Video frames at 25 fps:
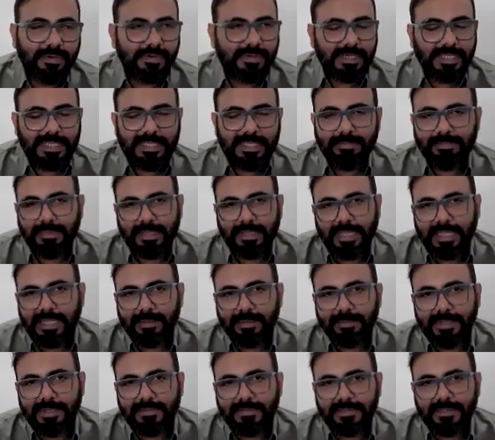for team
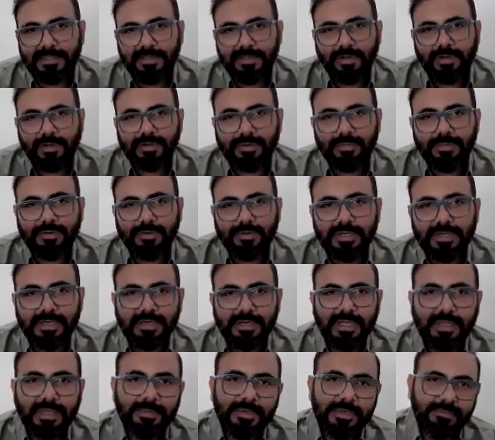ABC
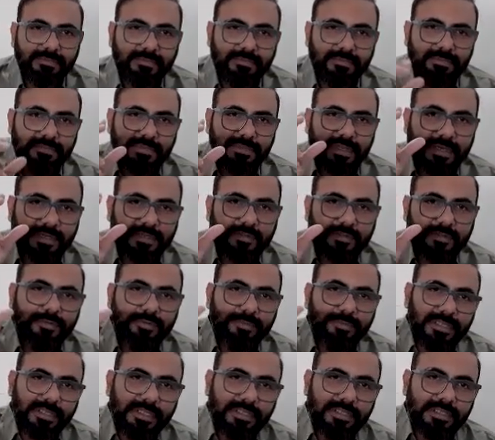onboarded, I mean, that
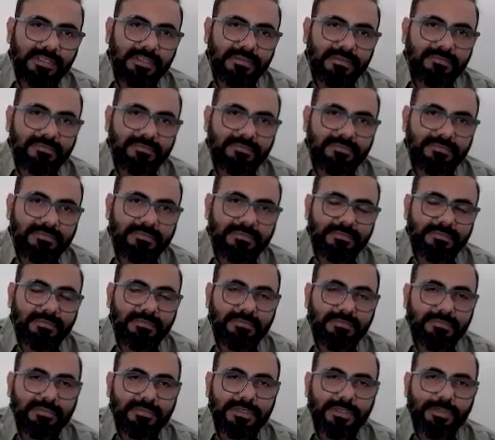could be
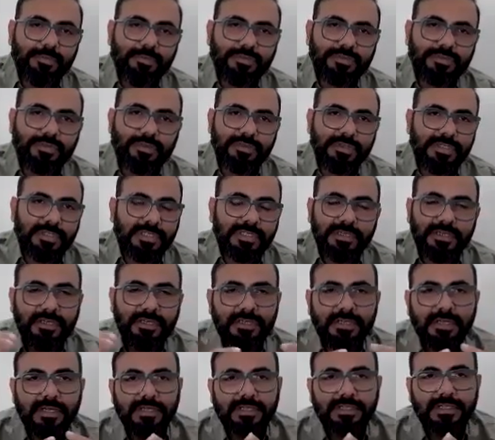reused on the
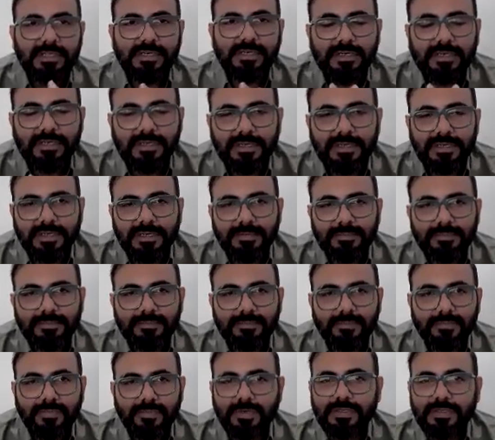other
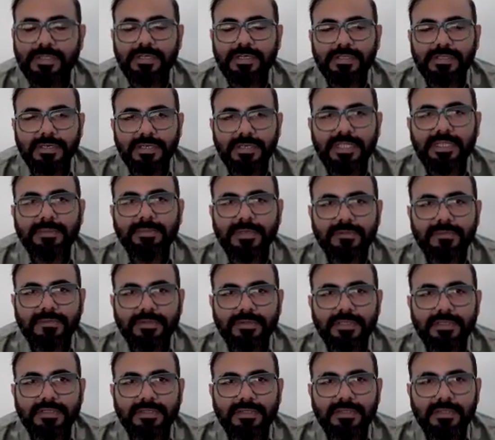for the other team as
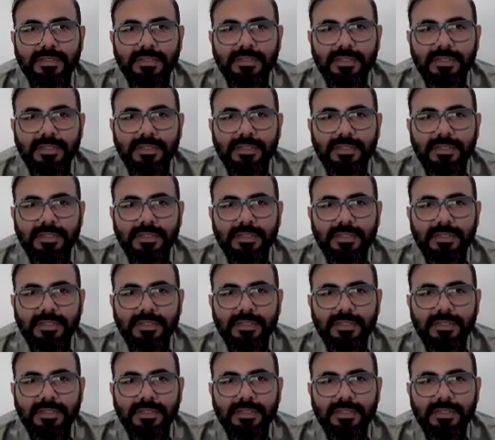well.